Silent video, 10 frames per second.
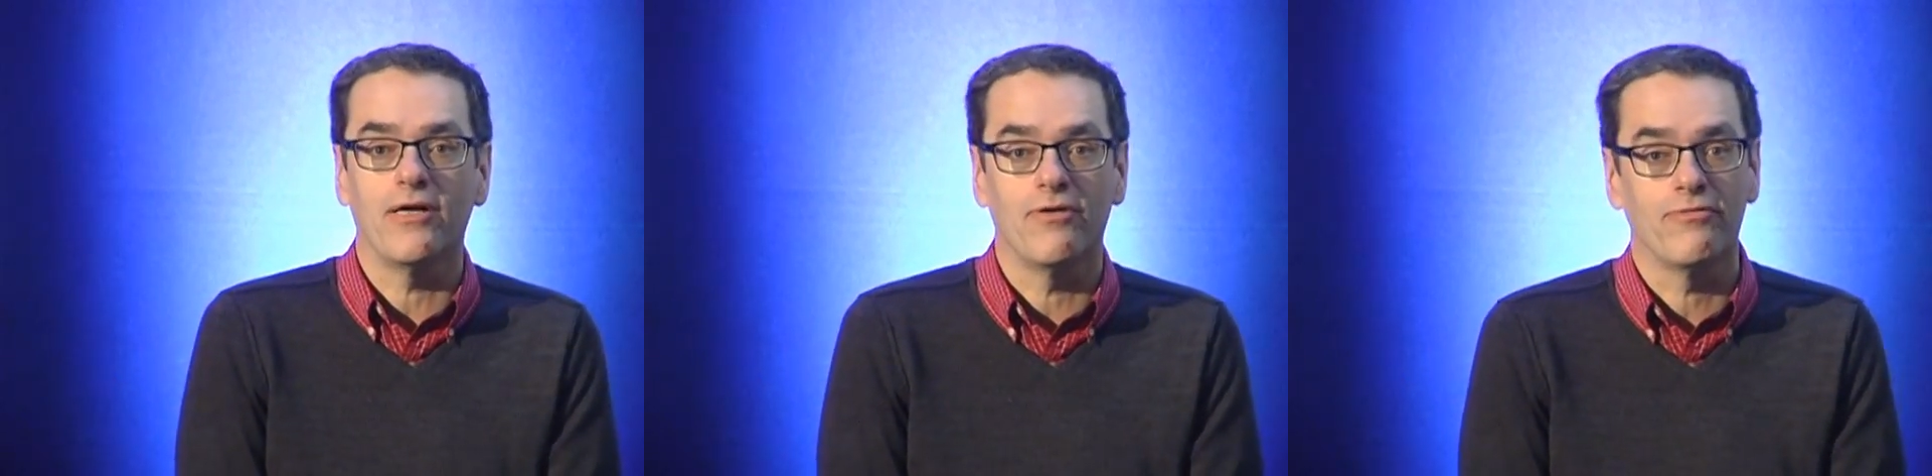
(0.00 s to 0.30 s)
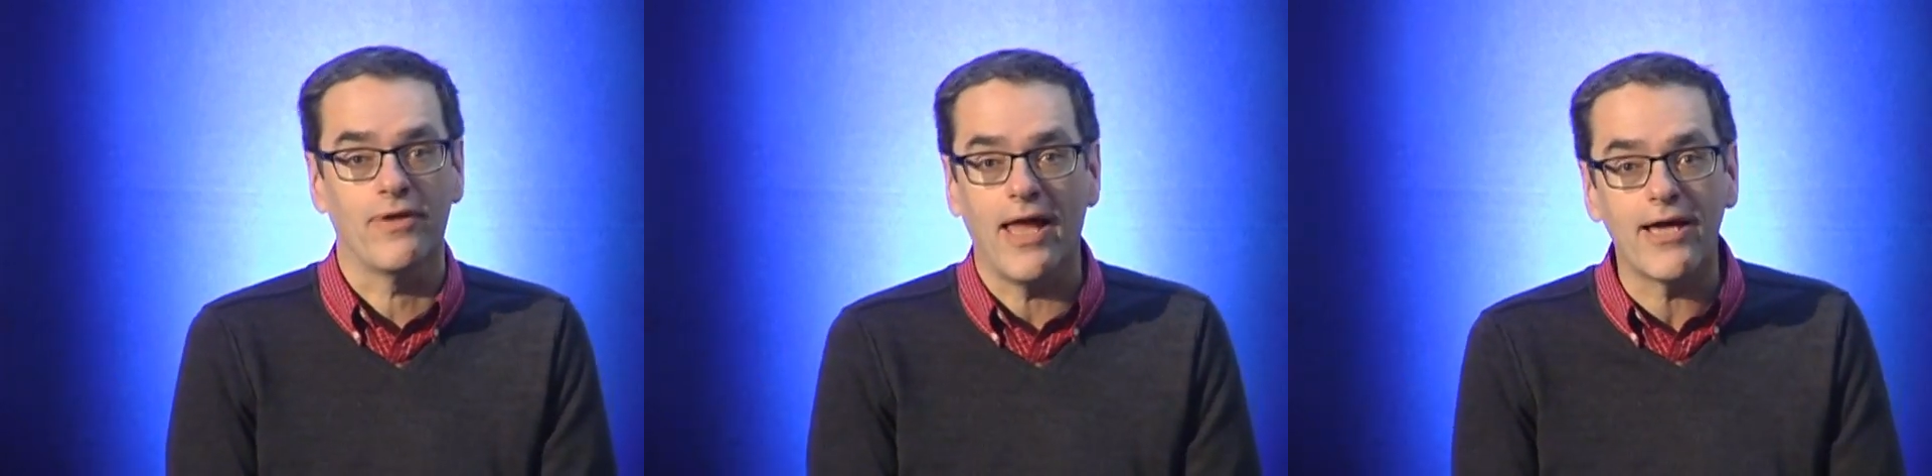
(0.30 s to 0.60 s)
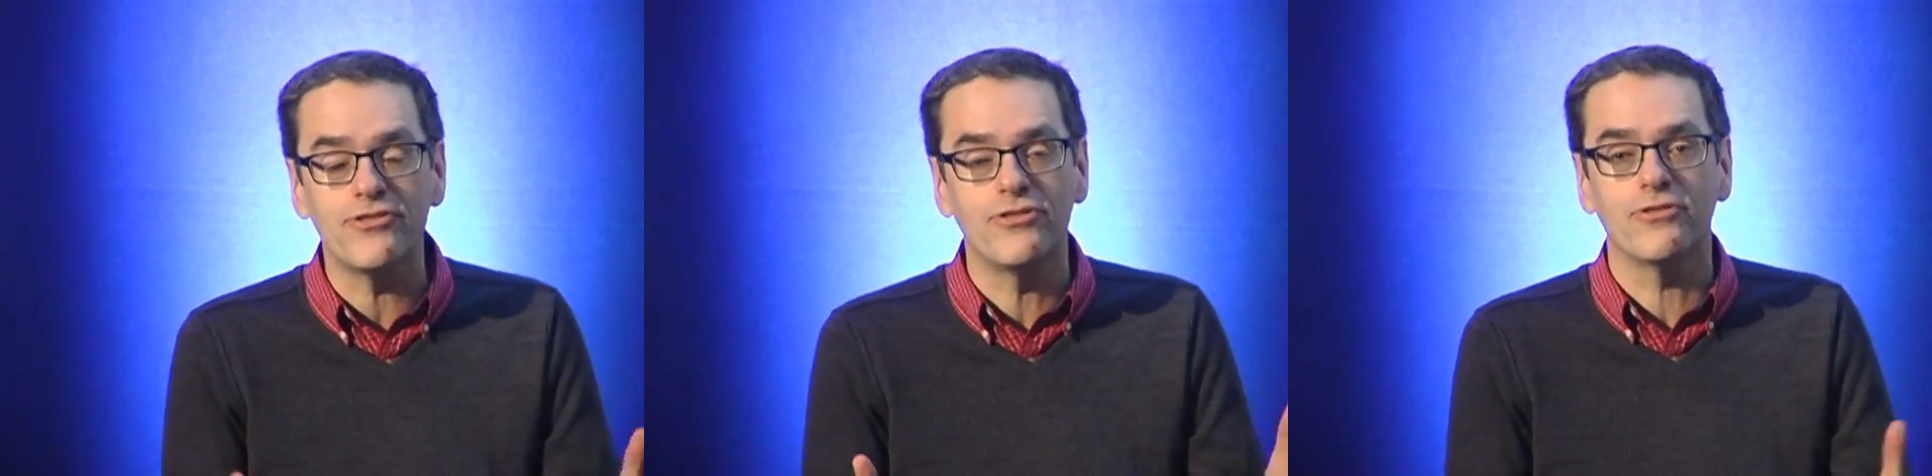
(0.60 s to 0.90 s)
over
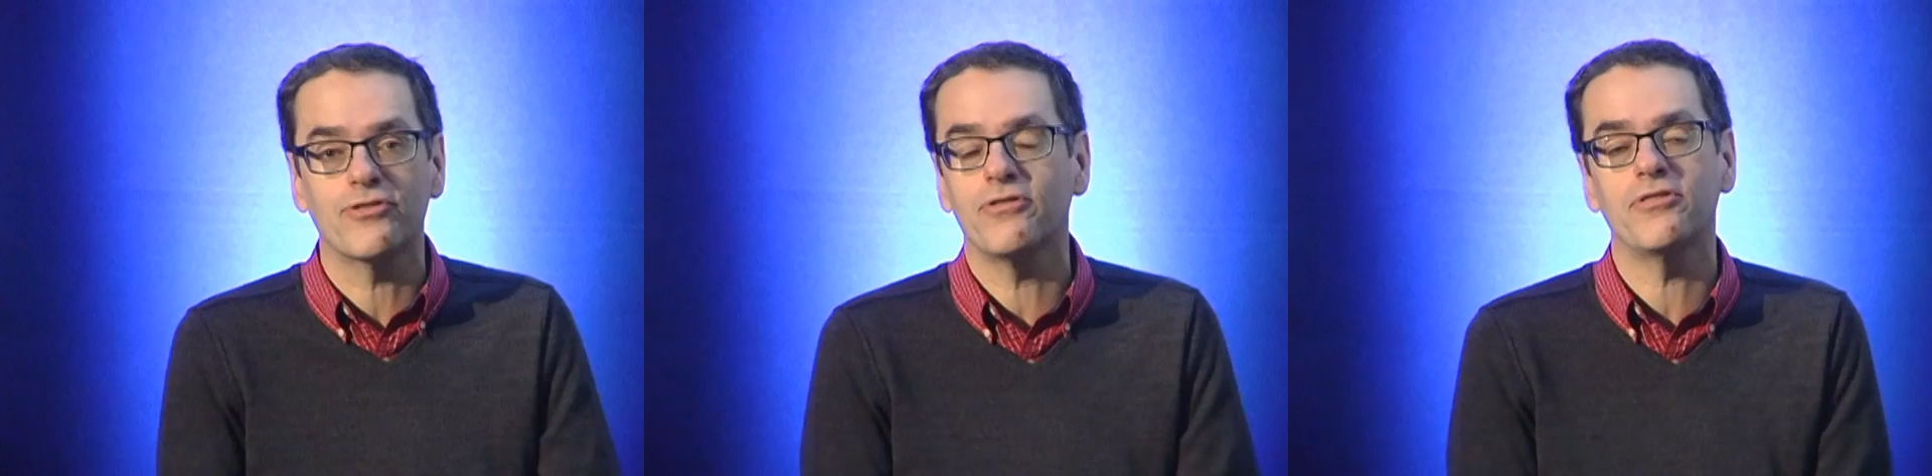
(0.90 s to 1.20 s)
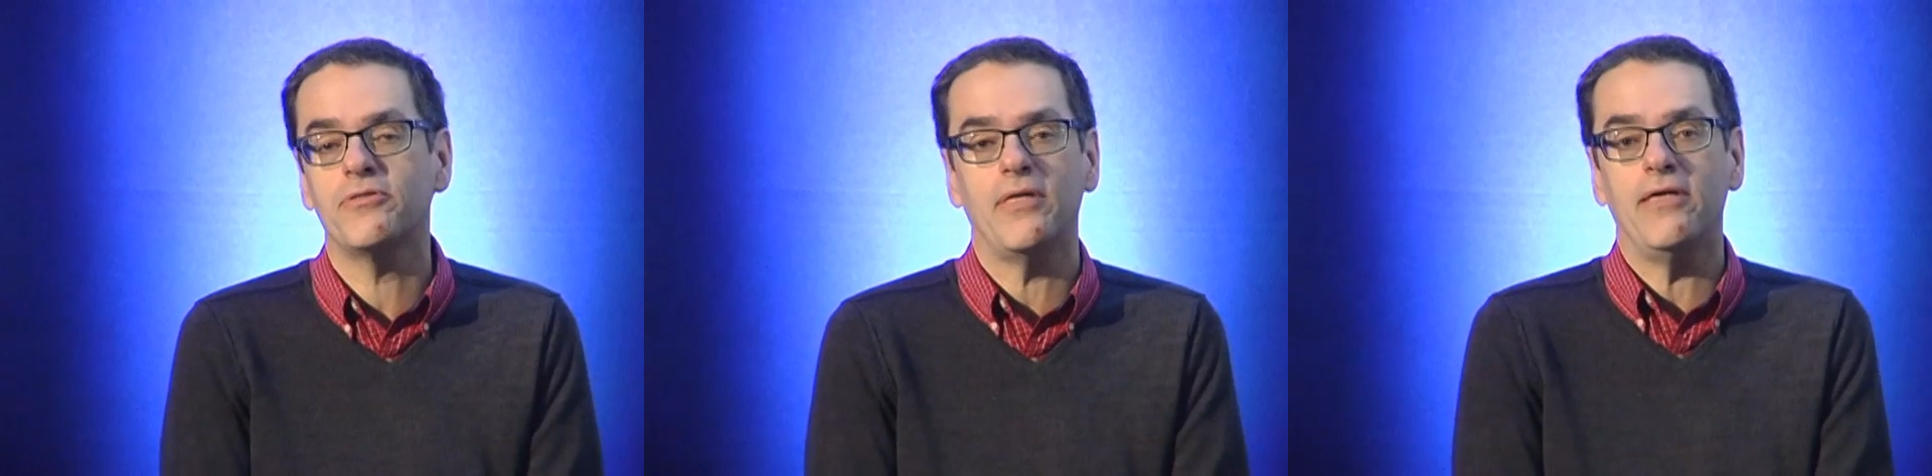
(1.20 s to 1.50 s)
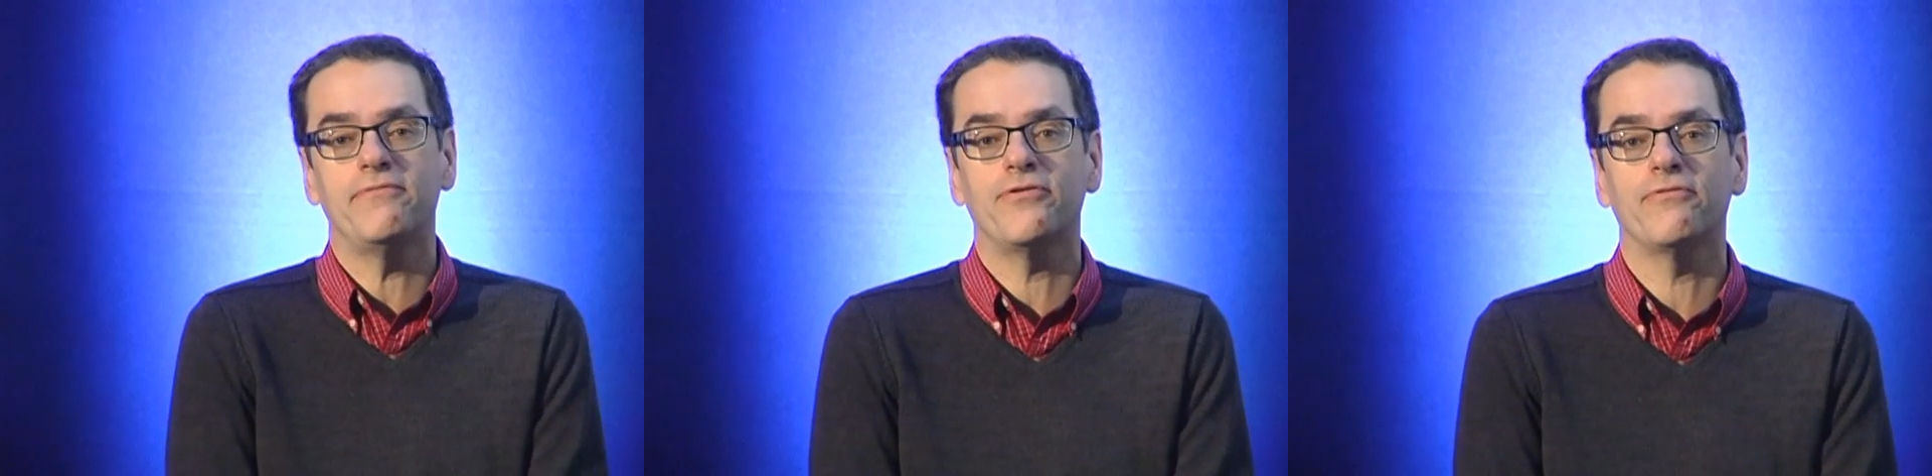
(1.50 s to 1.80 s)
last year's Christmas
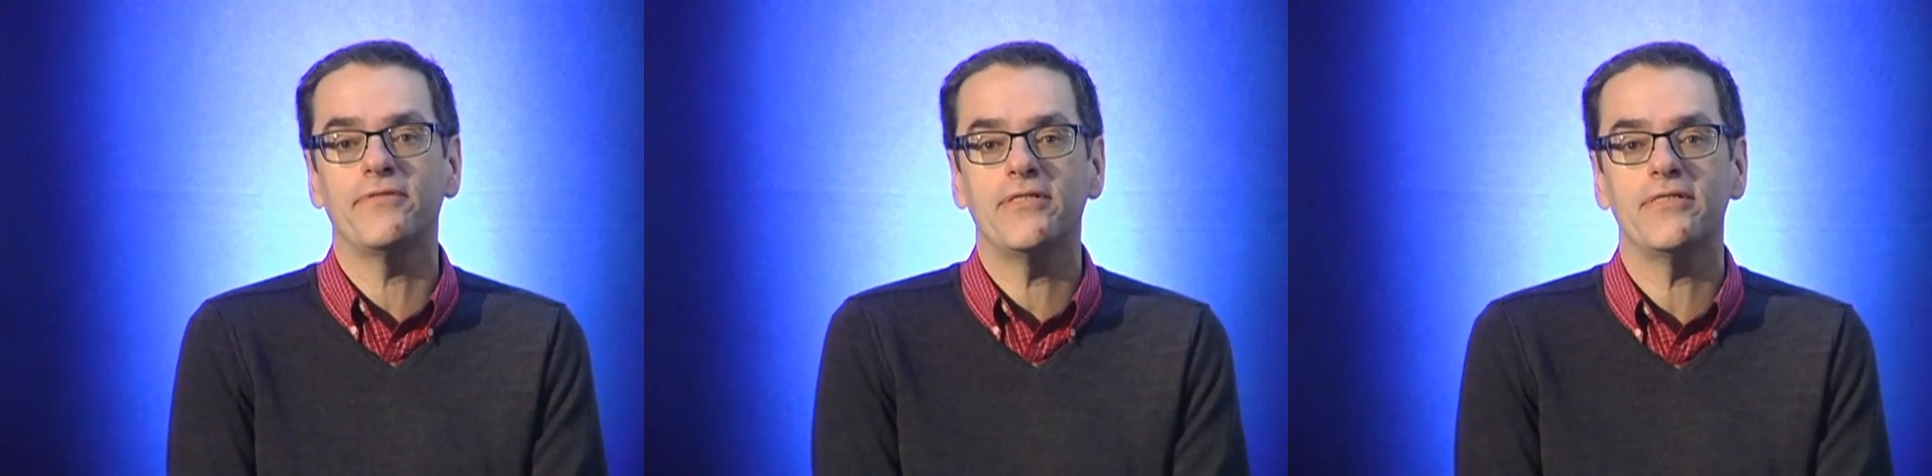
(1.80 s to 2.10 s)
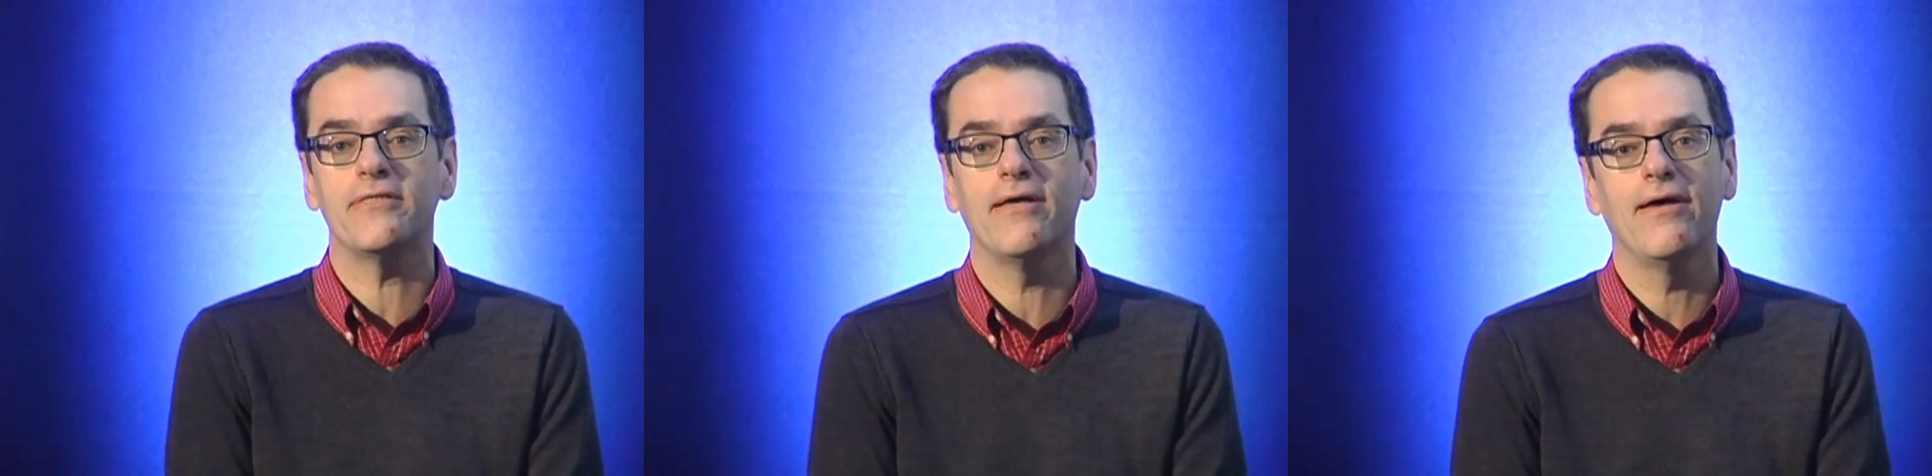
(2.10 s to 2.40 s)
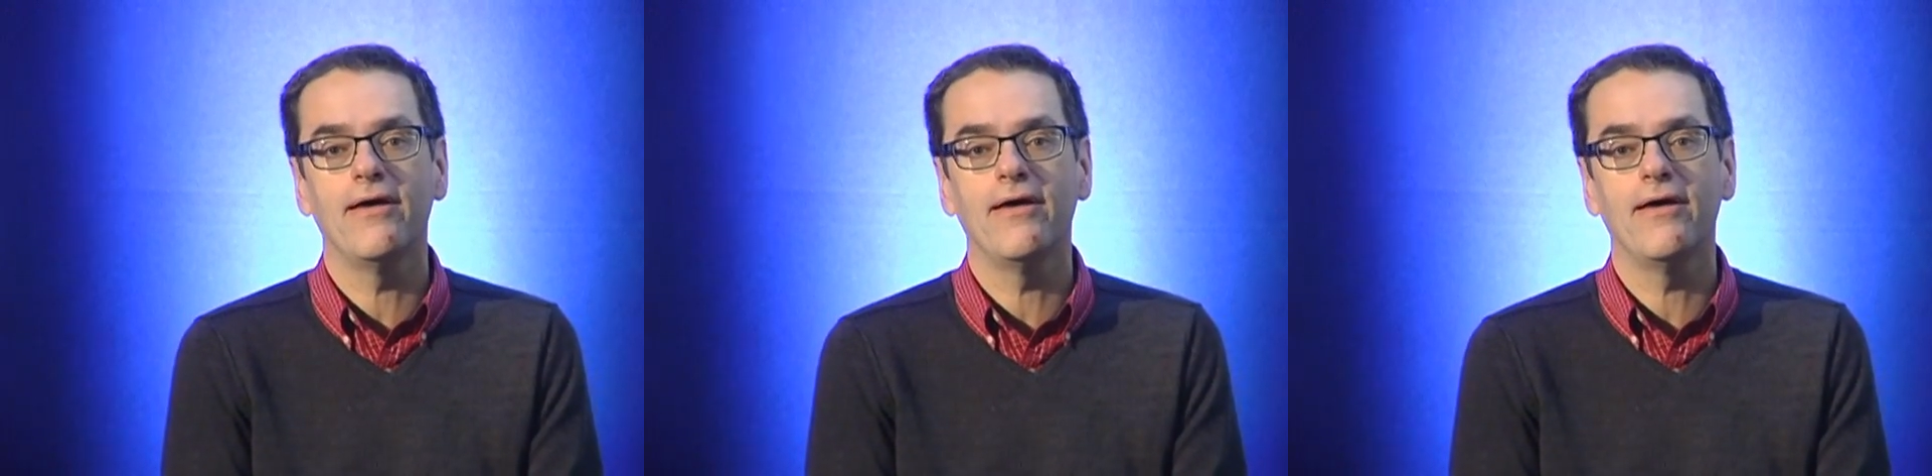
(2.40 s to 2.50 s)
Eve services.